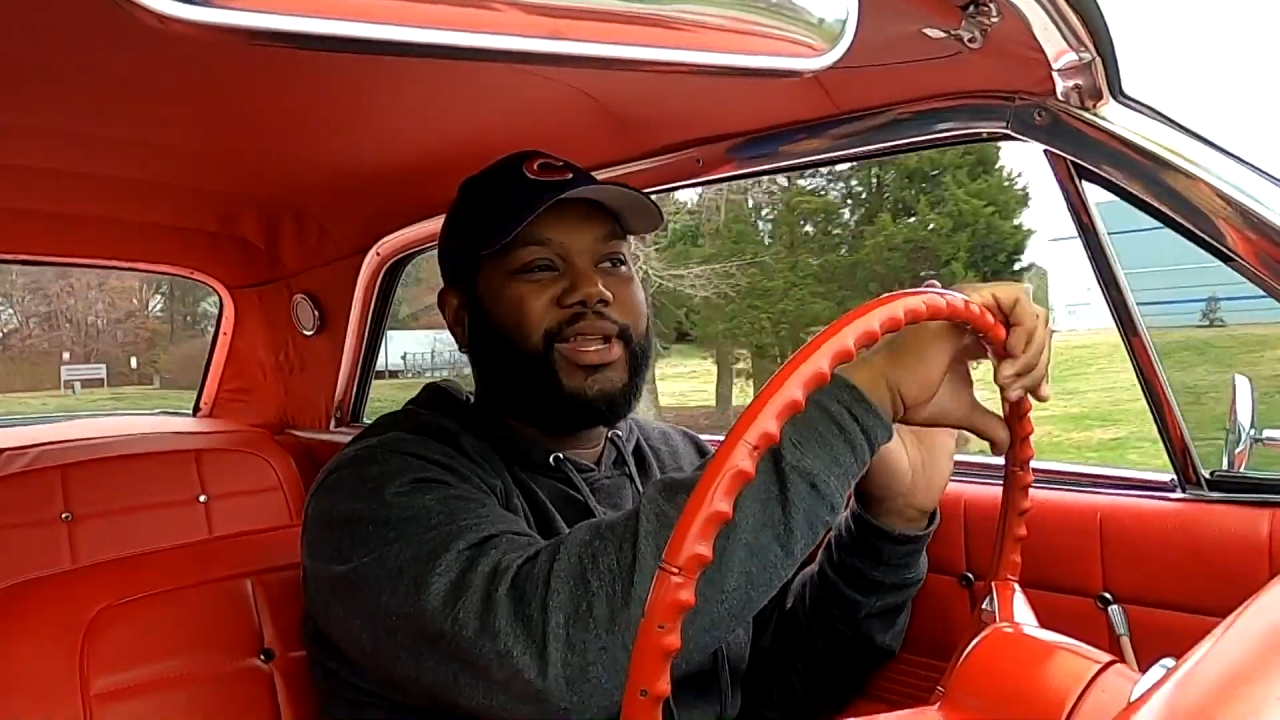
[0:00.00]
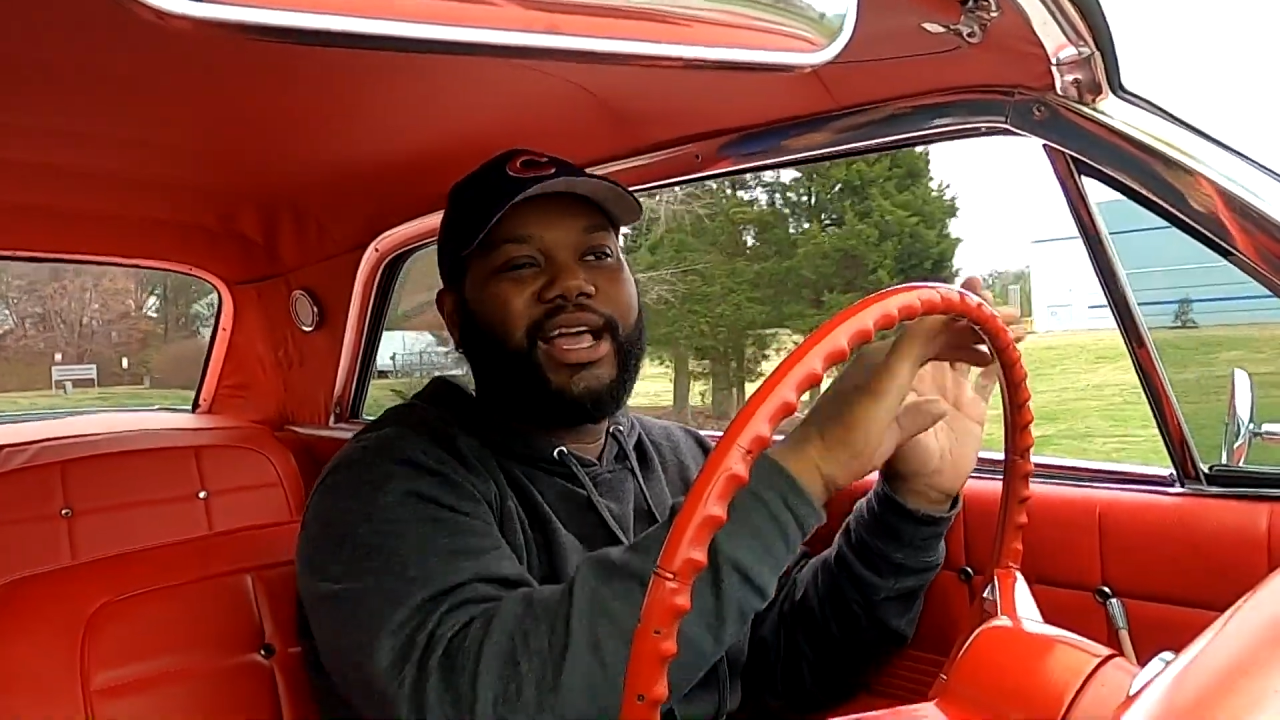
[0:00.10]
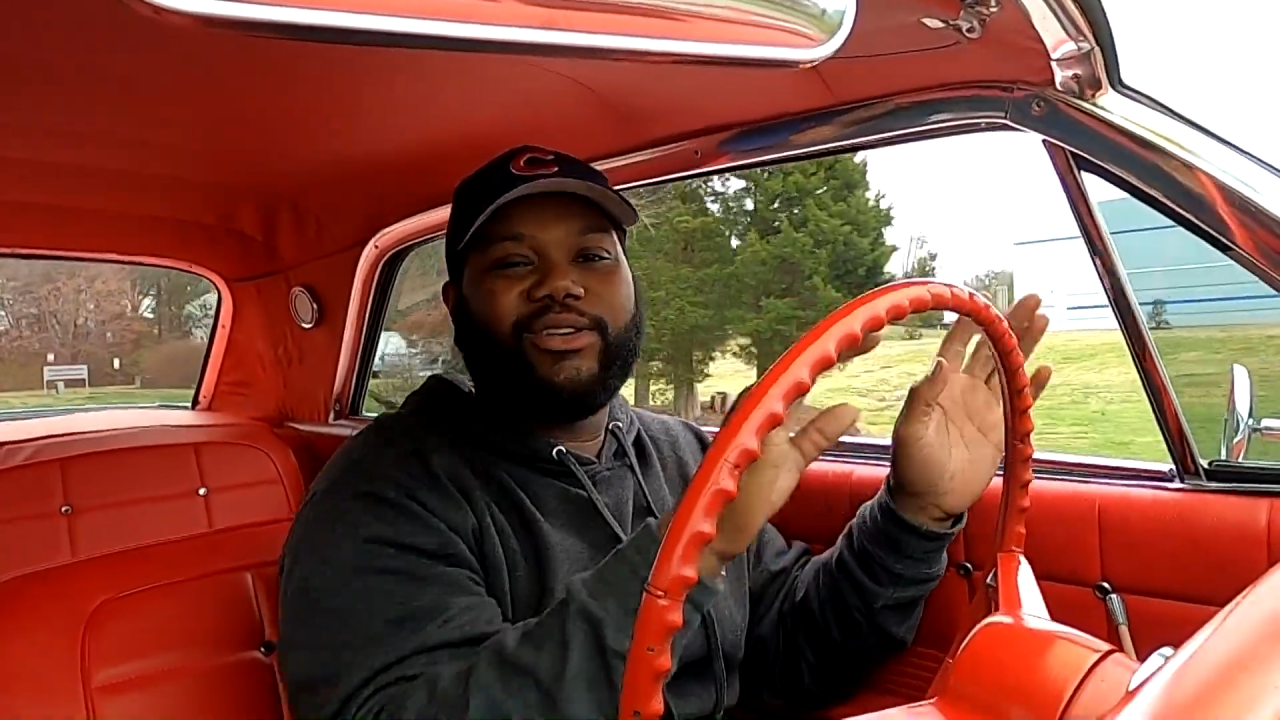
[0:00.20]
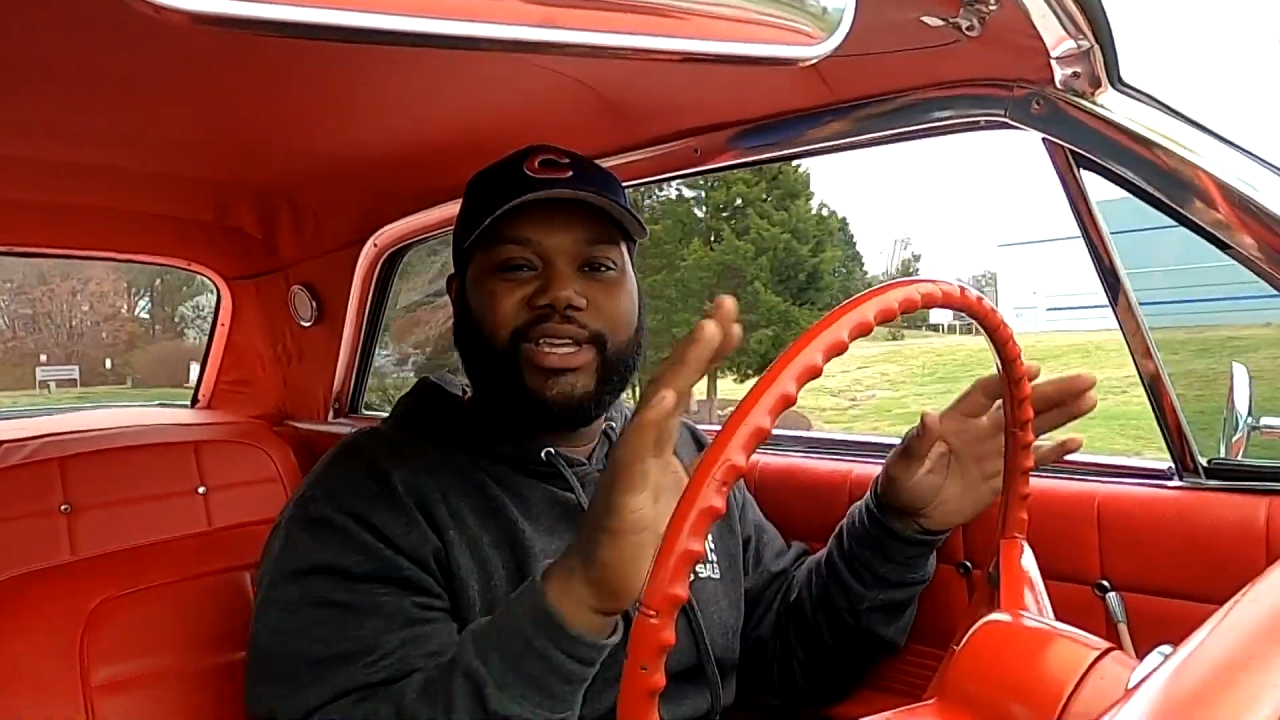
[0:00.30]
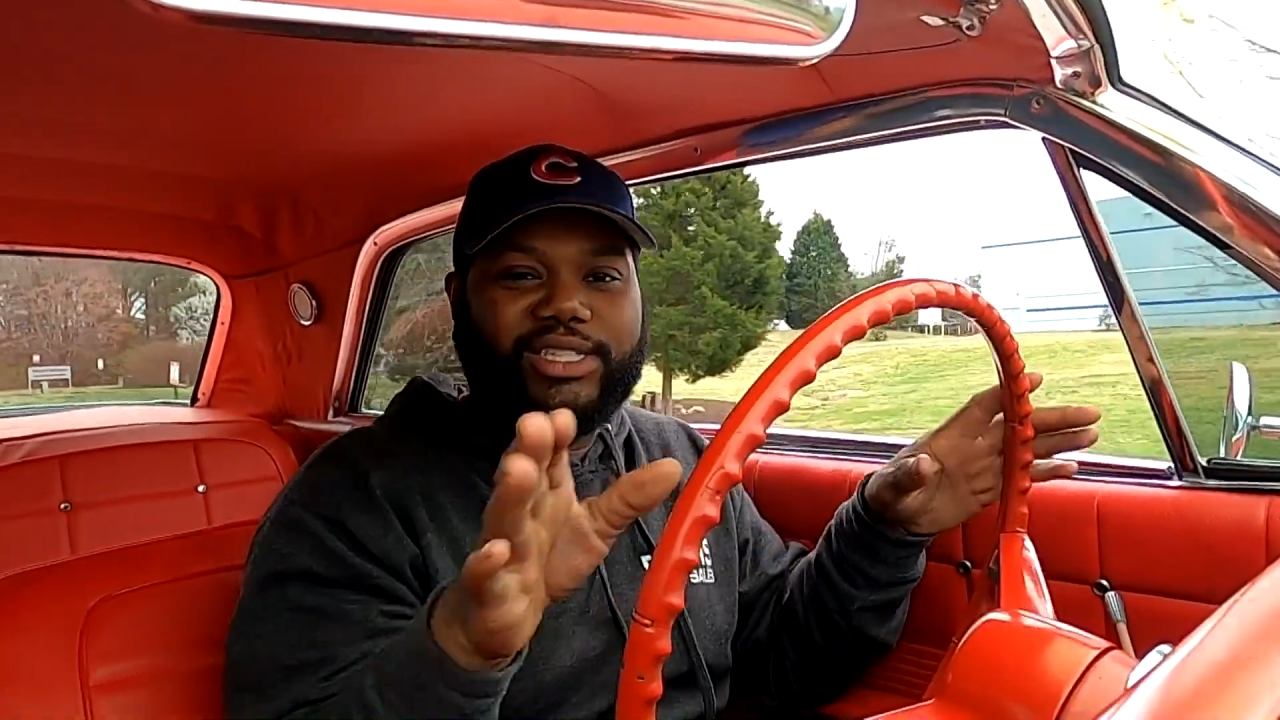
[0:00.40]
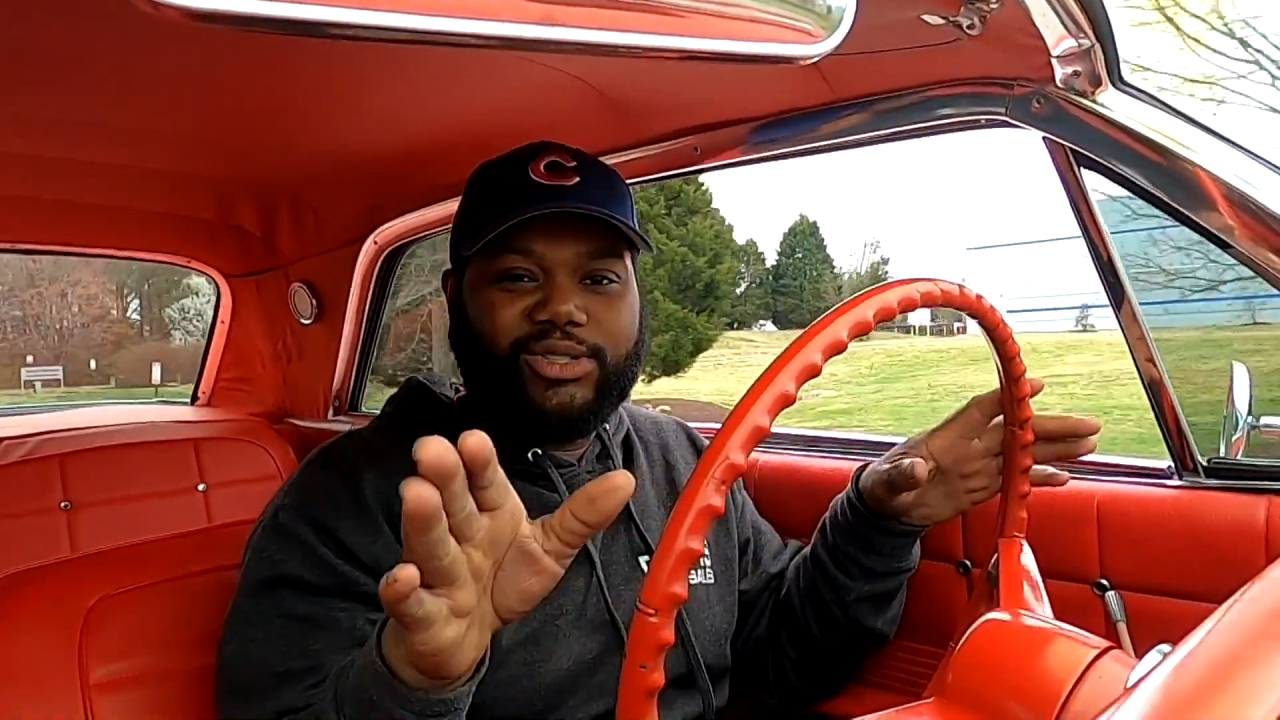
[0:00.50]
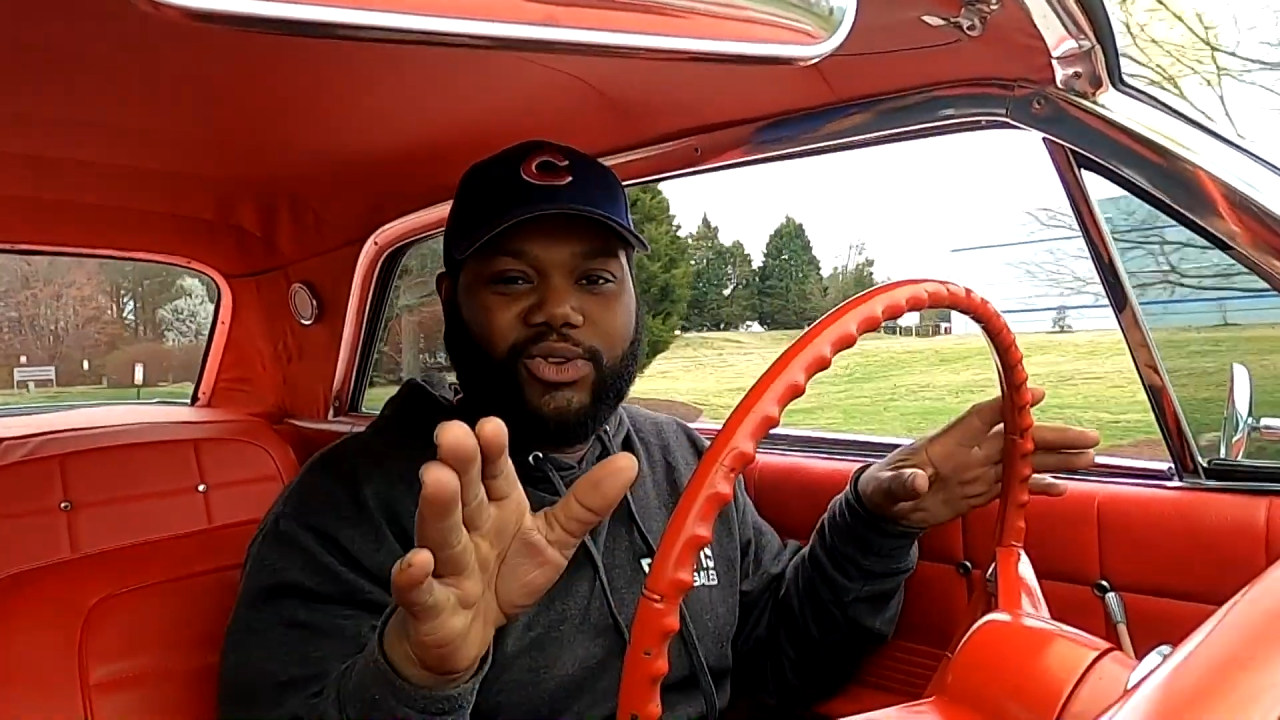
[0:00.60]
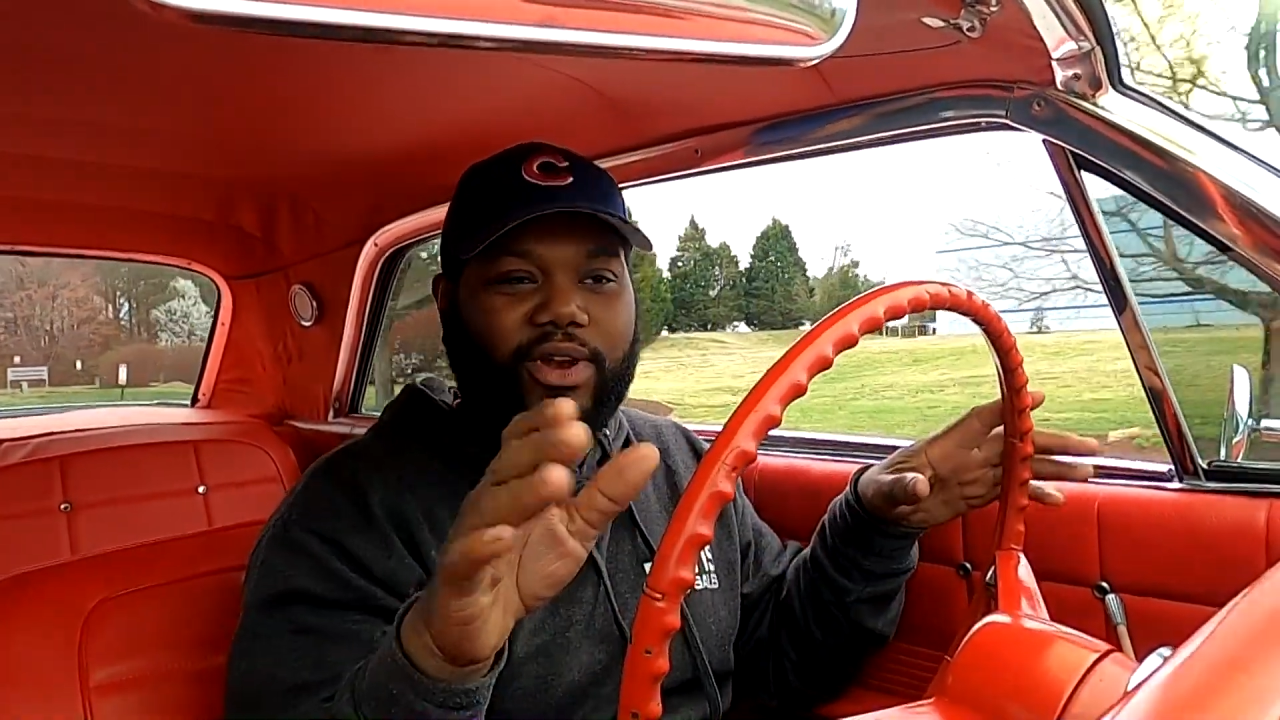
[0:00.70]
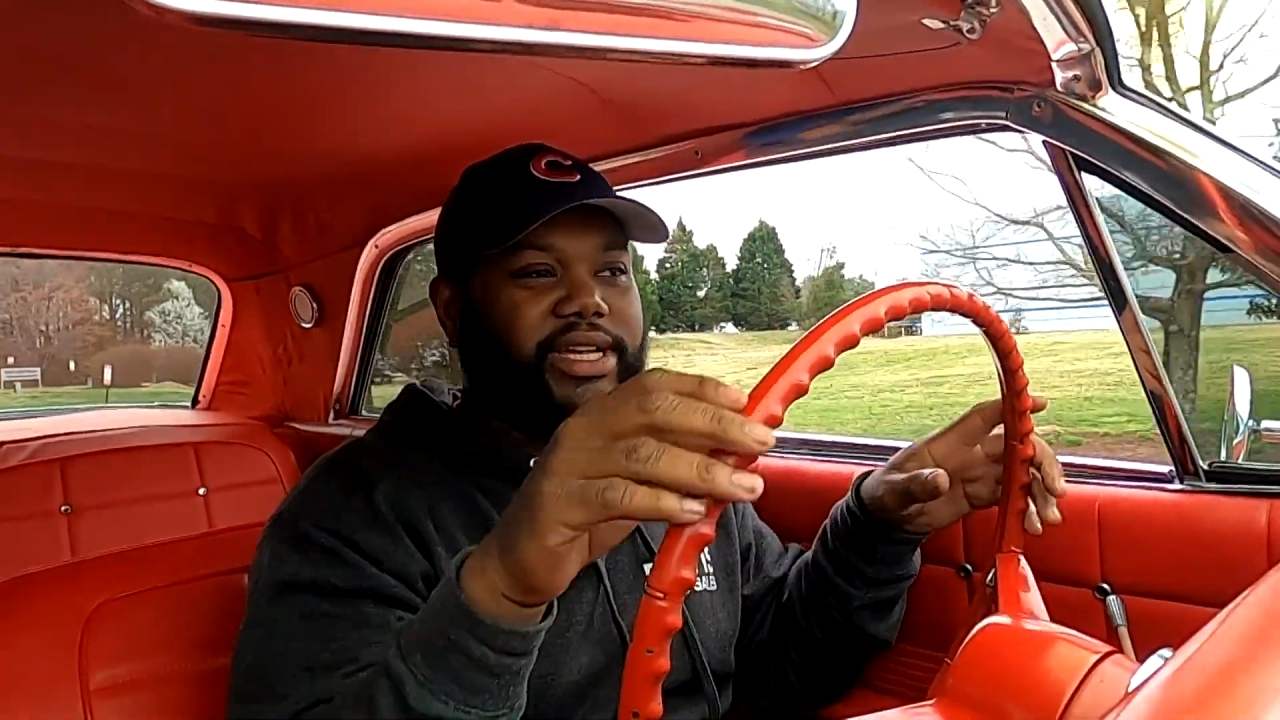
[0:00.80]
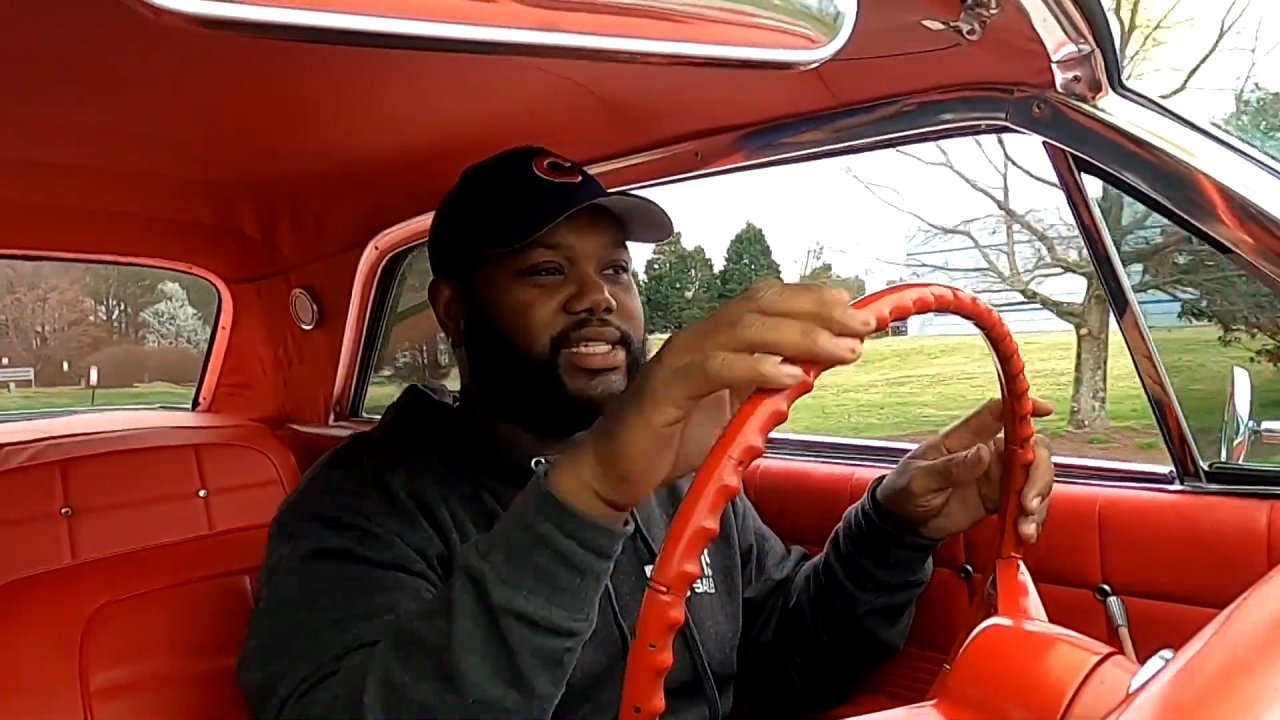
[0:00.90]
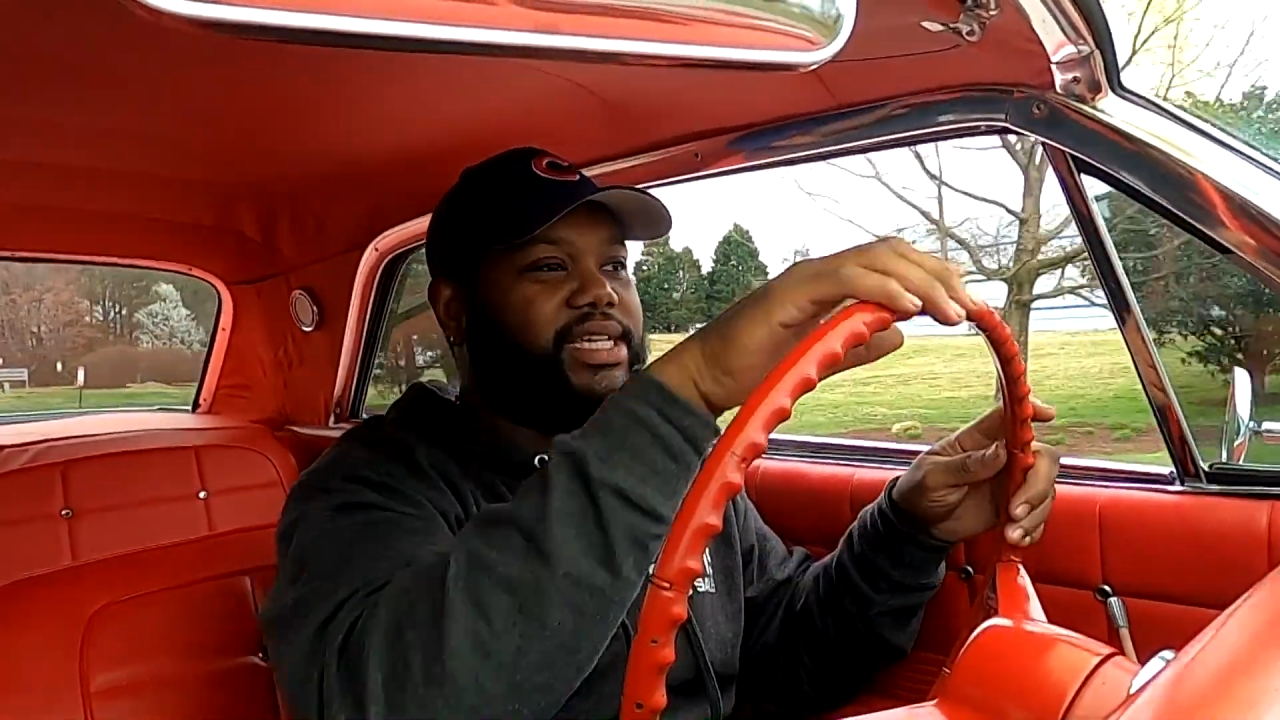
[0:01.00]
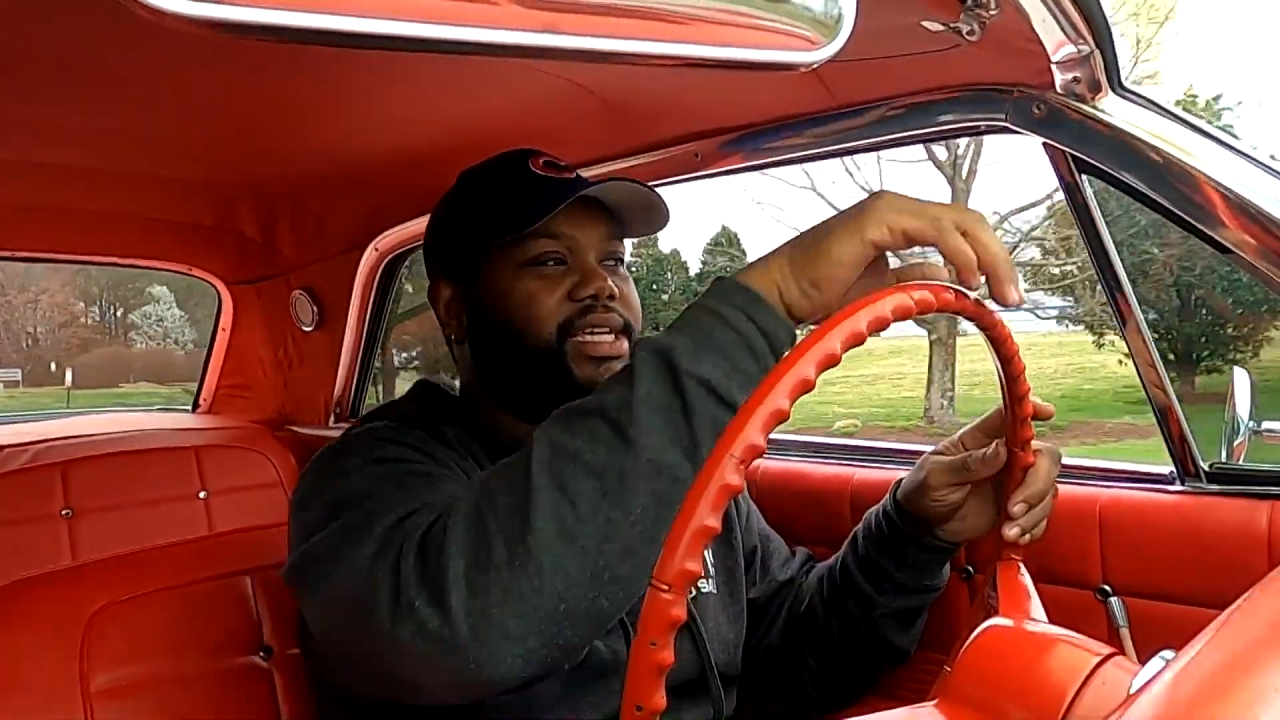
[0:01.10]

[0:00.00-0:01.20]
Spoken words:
Not gonna get too crazy,